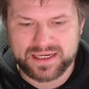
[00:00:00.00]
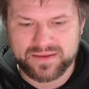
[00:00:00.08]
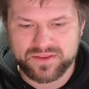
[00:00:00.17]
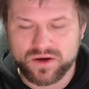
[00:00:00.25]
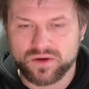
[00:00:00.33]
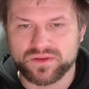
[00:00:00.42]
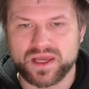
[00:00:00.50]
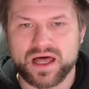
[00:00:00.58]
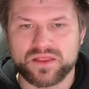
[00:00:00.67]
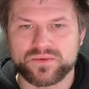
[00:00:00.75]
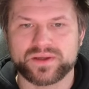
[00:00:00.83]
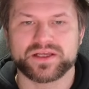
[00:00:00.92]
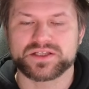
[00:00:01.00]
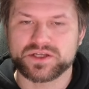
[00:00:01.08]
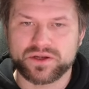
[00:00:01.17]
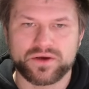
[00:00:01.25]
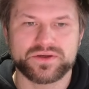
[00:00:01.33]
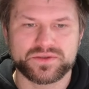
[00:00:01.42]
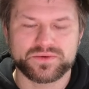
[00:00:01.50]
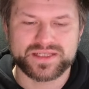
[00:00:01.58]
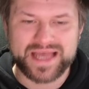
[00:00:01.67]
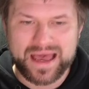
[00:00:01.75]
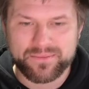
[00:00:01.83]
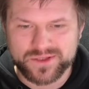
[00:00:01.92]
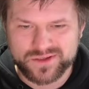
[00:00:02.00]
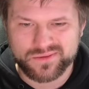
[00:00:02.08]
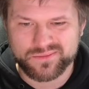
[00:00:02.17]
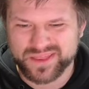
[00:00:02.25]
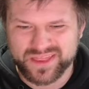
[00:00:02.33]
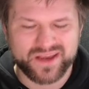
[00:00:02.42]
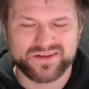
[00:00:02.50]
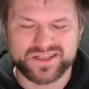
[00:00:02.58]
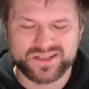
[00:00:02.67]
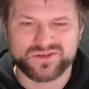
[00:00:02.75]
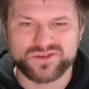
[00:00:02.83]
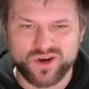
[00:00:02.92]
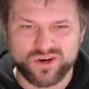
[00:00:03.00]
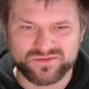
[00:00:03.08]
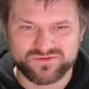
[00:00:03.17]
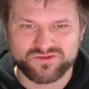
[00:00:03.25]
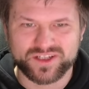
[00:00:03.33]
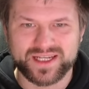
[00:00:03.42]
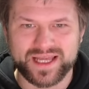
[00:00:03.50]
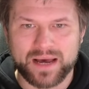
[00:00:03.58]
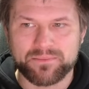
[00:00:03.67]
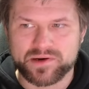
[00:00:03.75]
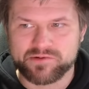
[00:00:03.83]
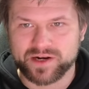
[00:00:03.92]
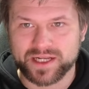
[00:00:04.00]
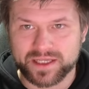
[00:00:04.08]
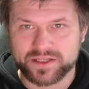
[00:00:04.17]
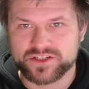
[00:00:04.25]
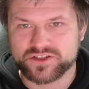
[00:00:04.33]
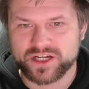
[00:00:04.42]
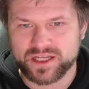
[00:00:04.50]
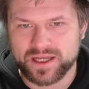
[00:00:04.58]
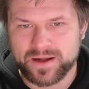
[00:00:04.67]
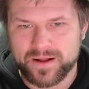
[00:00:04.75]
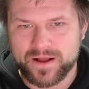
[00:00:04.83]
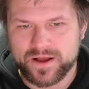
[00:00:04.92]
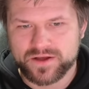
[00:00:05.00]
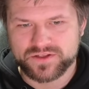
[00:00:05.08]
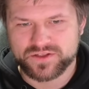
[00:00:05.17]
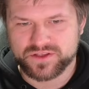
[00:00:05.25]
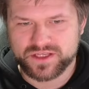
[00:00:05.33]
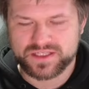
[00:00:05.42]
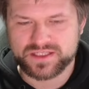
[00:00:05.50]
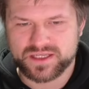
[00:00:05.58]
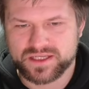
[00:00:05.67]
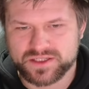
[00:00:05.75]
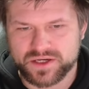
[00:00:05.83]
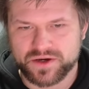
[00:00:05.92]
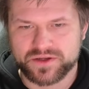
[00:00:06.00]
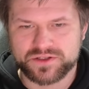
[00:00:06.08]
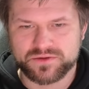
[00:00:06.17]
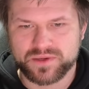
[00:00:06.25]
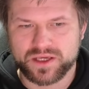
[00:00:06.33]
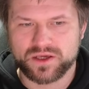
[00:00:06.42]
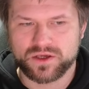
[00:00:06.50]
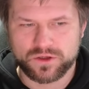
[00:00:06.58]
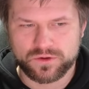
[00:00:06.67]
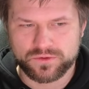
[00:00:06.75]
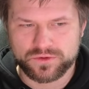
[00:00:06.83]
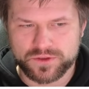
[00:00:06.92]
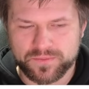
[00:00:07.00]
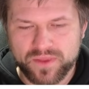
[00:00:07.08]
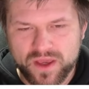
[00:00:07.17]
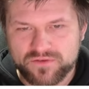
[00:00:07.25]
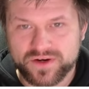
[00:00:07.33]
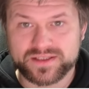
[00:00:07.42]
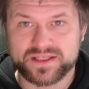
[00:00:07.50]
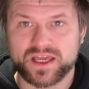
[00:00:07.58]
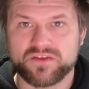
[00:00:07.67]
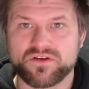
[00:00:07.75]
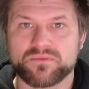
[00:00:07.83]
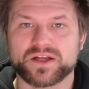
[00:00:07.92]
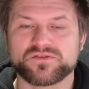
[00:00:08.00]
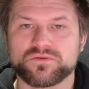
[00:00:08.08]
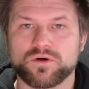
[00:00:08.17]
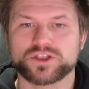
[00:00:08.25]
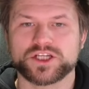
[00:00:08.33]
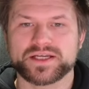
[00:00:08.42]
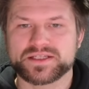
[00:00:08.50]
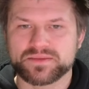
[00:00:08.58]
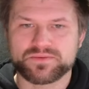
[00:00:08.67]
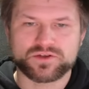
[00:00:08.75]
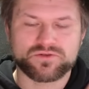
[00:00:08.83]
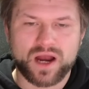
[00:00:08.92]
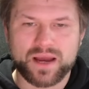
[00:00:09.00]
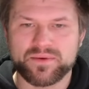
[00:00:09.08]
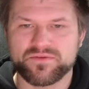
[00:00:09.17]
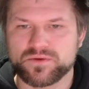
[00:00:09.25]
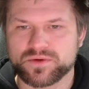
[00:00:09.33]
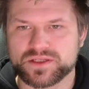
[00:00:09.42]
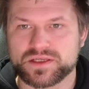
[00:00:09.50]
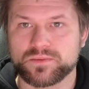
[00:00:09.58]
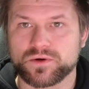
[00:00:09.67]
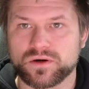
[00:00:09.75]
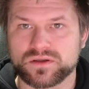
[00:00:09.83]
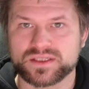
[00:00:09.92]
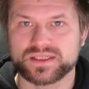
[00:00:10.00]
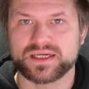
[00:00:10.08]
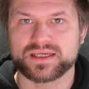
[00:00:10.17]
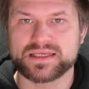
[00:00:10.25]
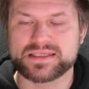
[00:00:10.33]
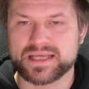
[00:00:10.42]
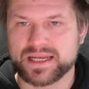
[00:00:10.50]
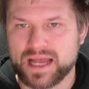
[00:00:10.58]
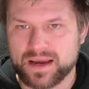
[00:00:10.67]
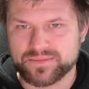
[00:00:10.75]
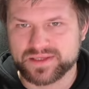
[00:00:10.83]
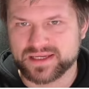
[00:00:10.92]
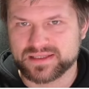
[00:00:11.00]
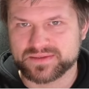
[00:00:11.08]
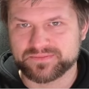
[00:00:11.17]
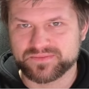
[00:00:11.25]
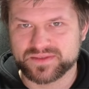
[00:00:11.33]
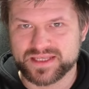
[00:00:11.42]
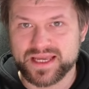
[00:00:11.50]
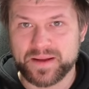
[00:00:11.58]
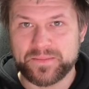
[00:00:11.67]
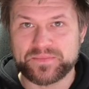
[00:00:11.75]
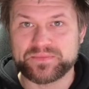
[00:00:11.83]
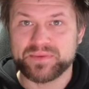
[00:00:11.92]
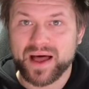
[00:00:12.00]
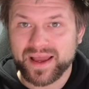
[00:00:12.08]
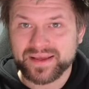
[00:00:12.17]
the only other one that's close was Amazon, but they're still not really up and running in Australia. So this is going to be huge. Friends, thank you very much for watching. Subscribe if you want to see more content like this and updates. See ya, bye.